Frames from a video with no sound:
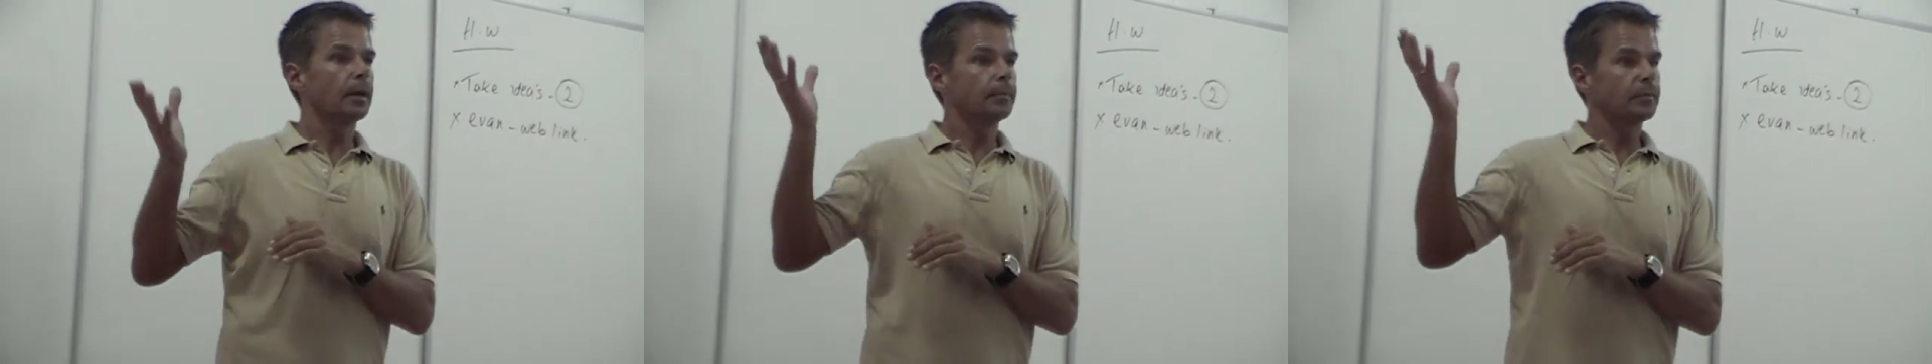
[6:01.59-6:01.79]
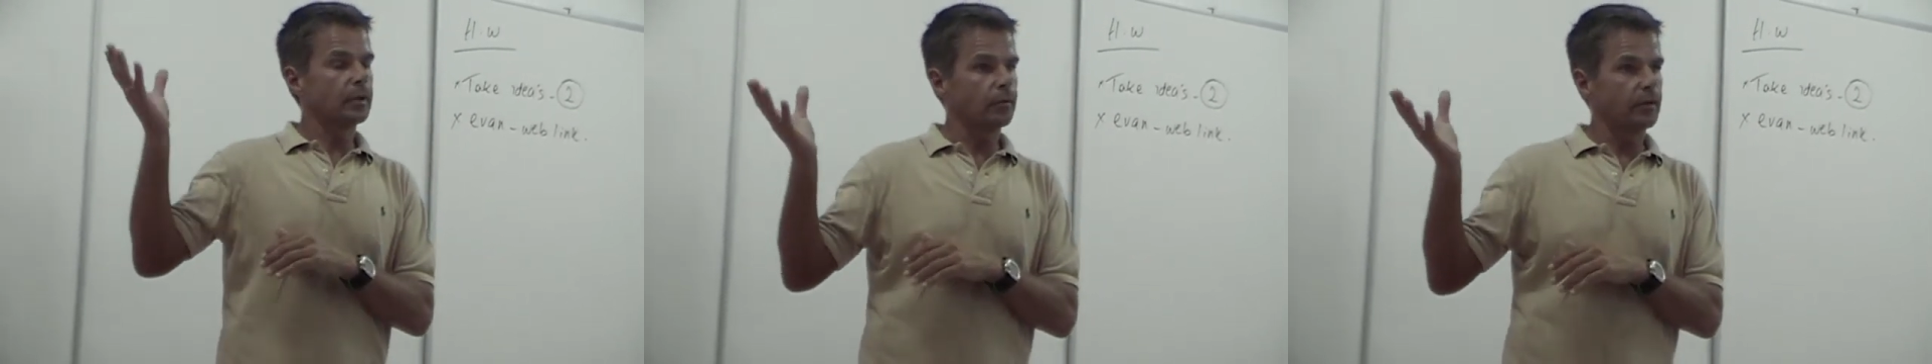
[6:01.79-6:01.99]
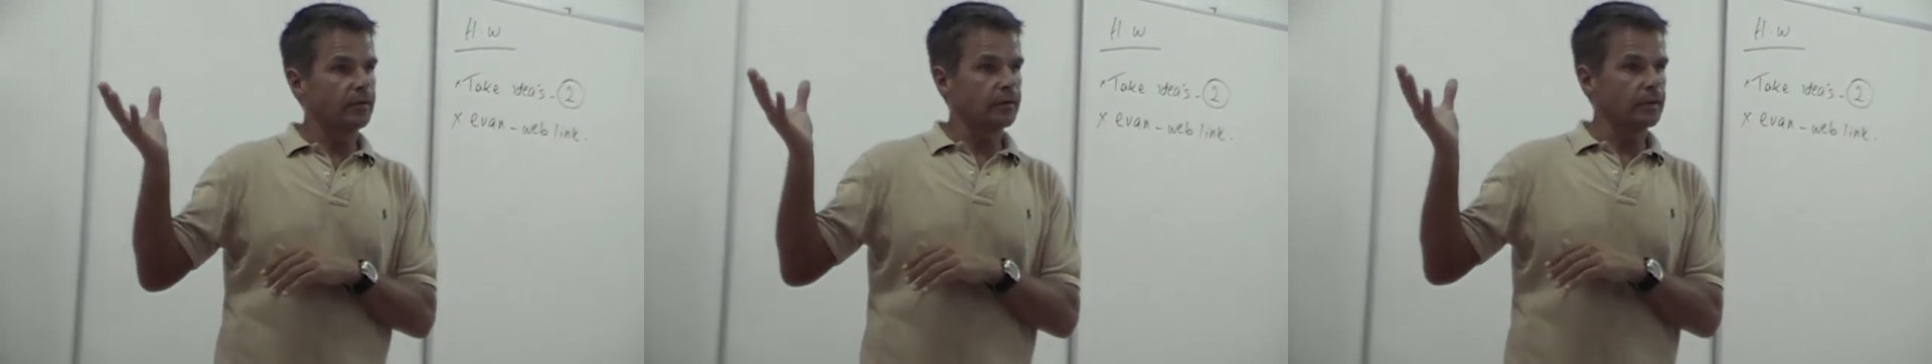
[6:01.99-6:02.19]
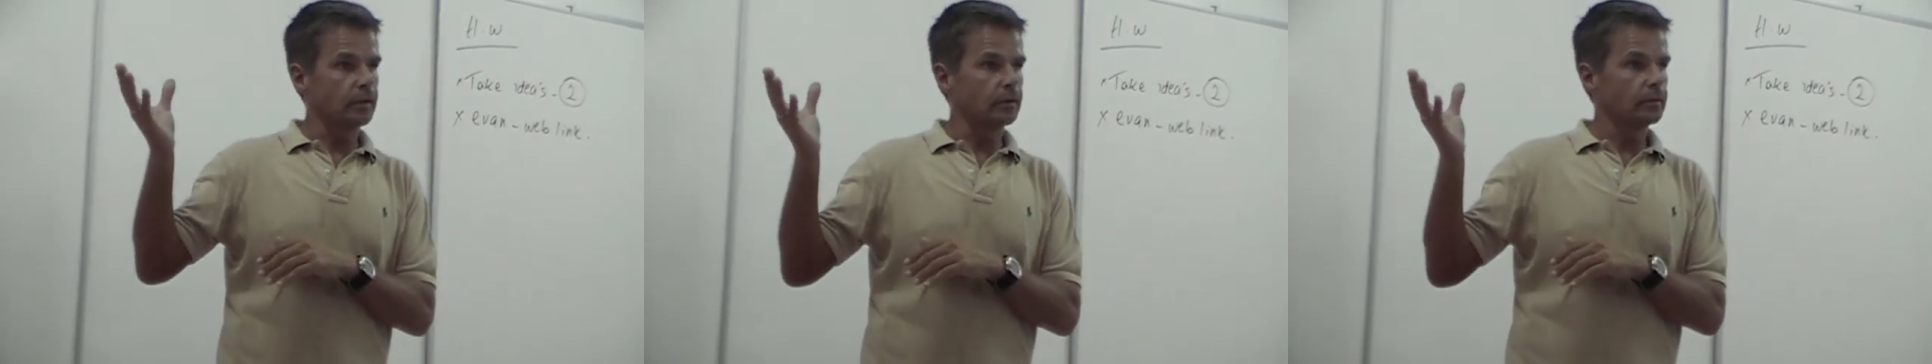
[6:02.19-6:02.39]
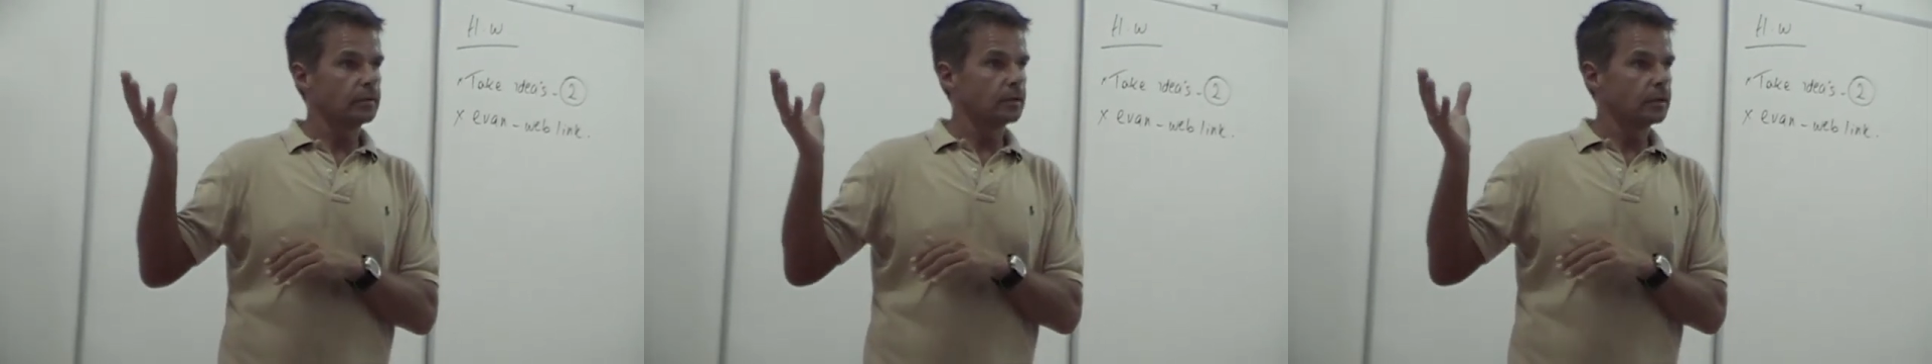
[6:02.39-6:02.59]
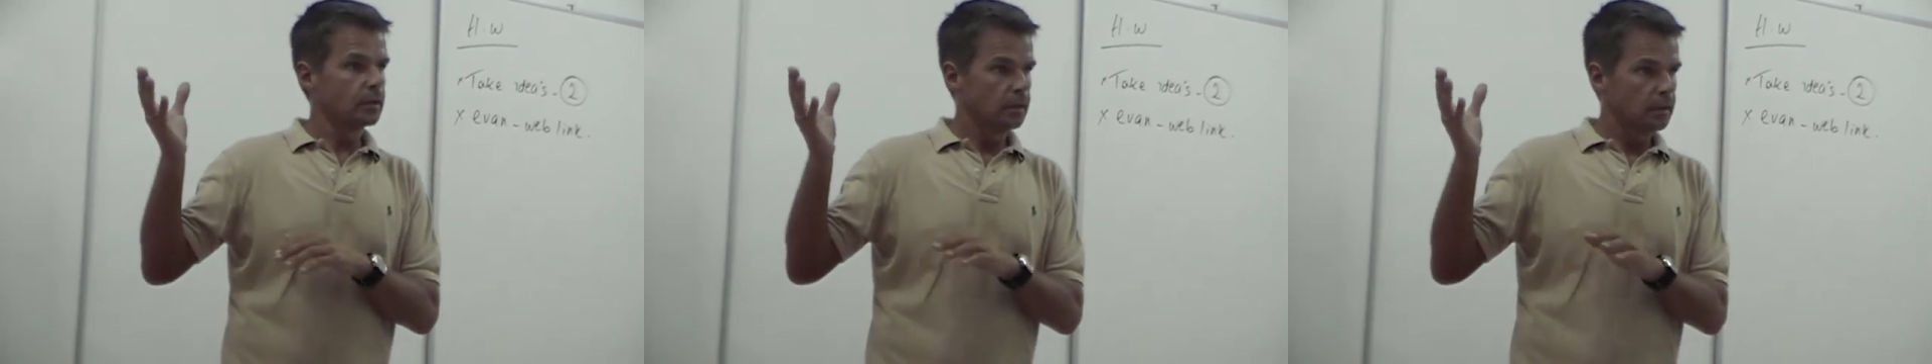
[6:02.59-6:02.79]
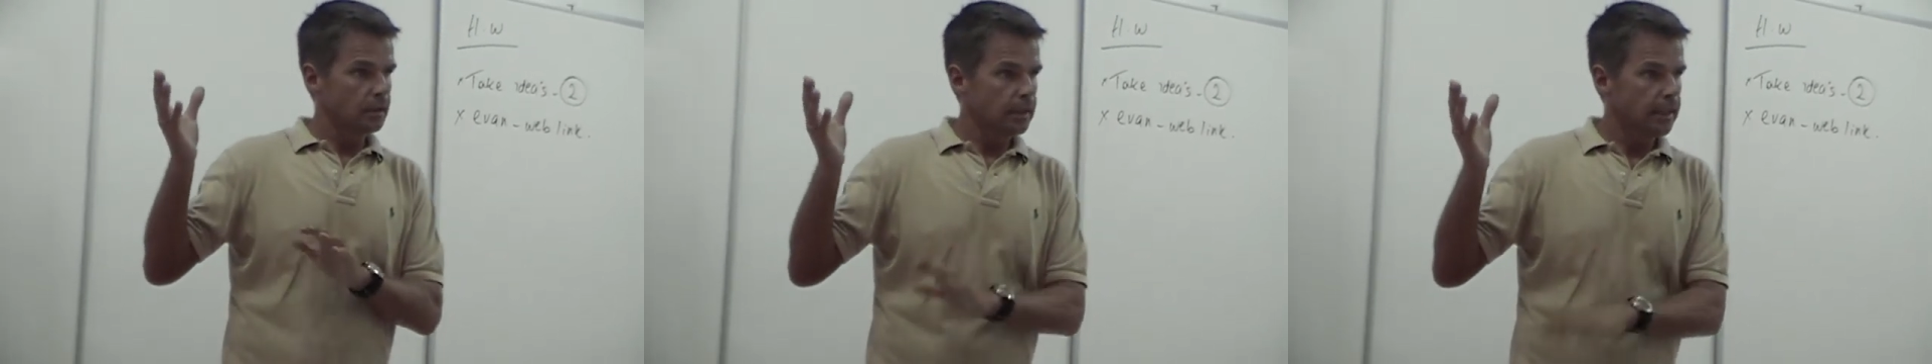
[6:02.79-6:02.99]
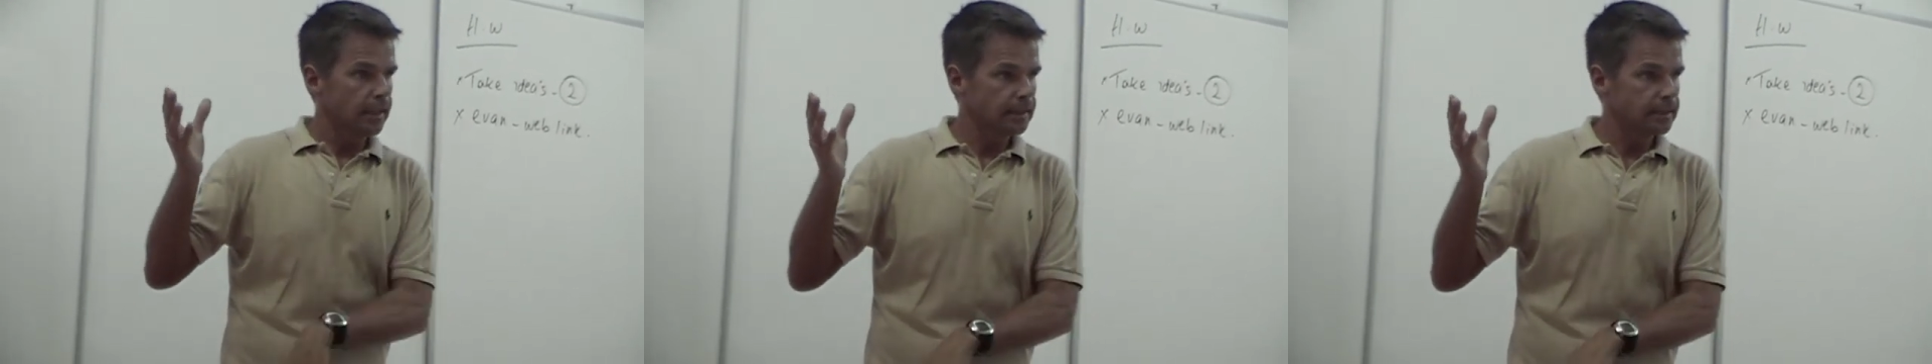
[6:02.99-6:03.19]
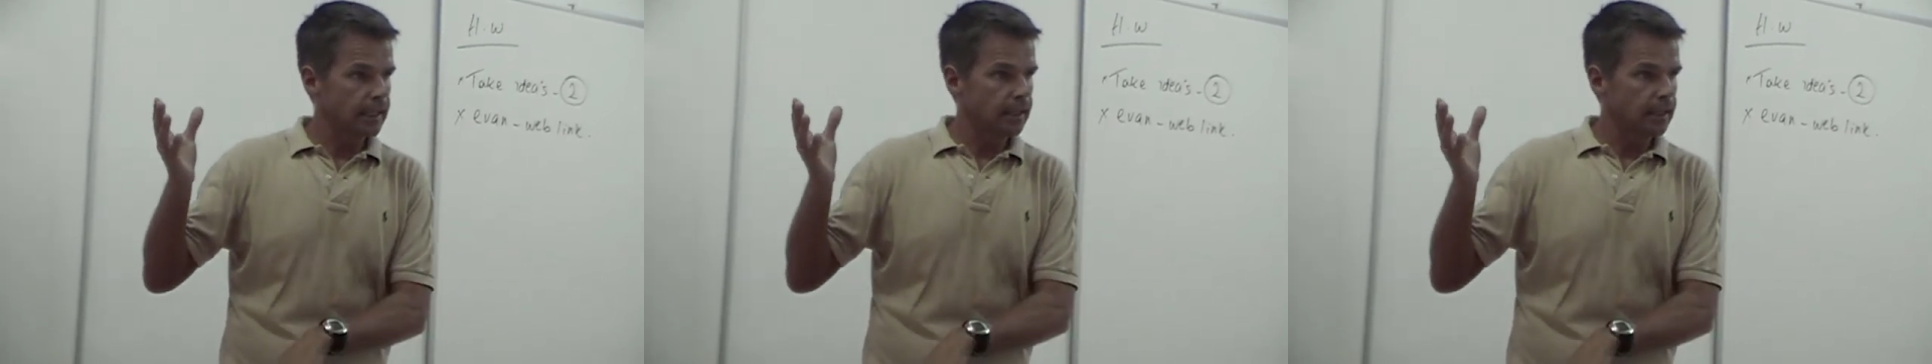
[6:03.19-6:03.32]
up the revenue and